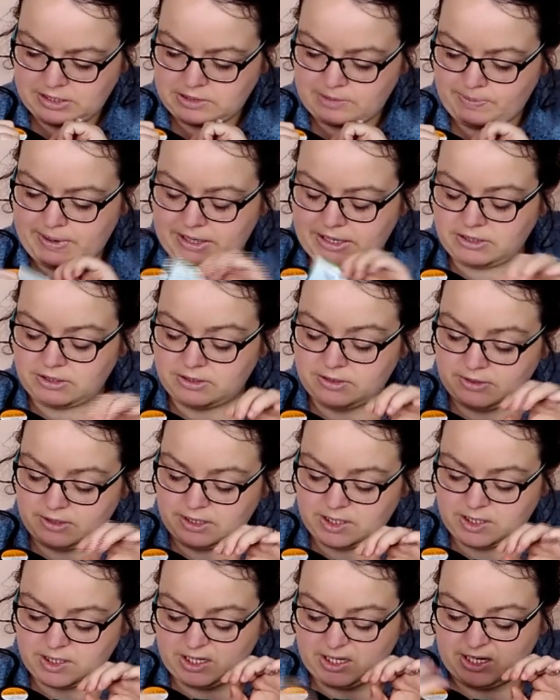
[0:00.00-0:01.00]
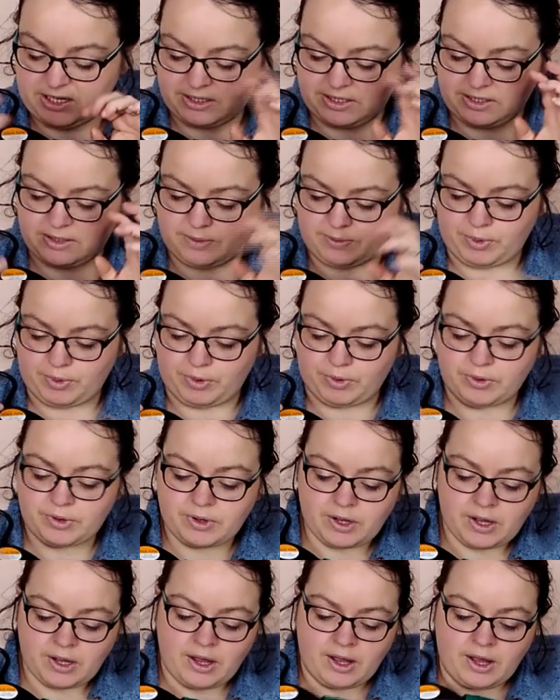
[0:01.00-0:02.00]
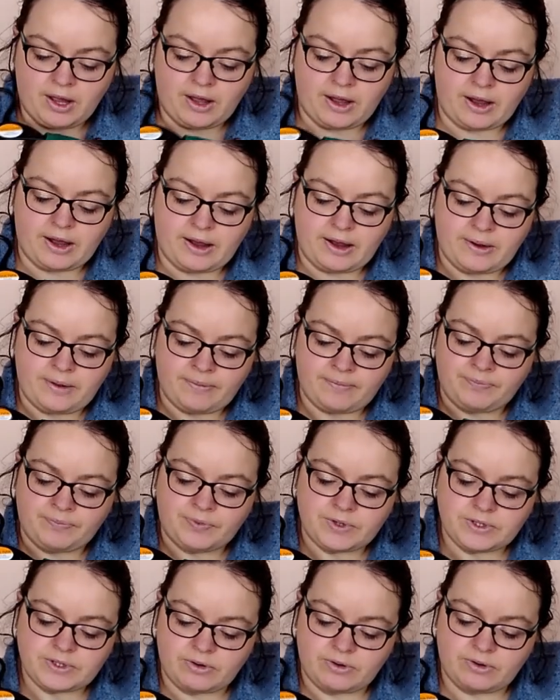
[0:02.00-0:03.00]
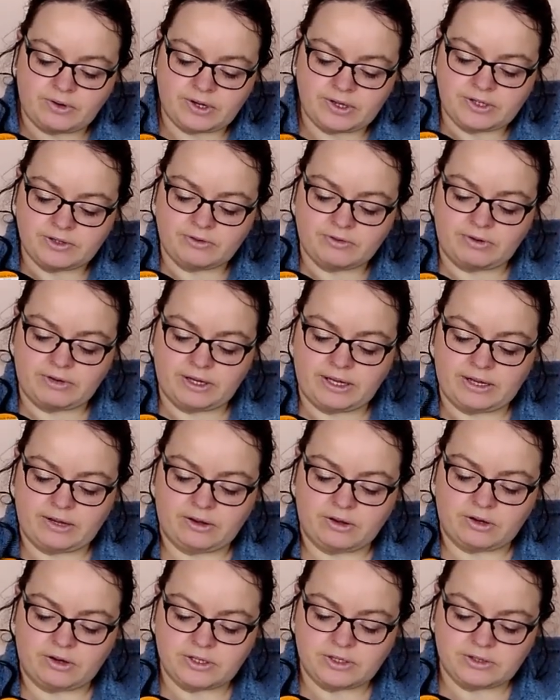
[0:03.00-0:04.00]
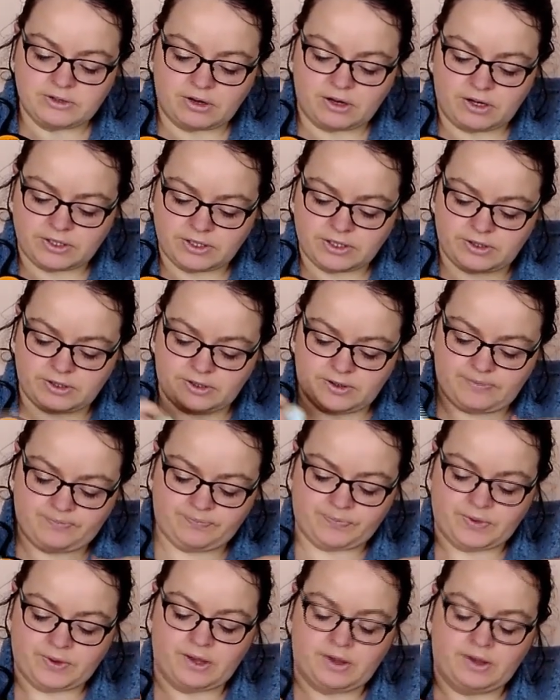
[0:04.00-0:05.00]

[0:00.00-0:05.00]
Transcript: It's about, it's, it is a book. Um, so nice green, nice cotton,